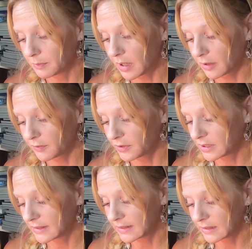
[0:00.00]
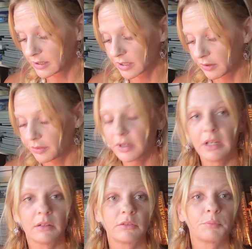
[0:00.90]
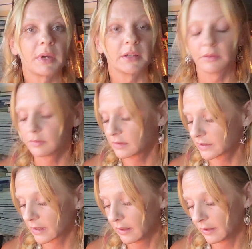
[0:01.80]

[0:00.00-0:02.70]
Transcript: a footed dish, £300,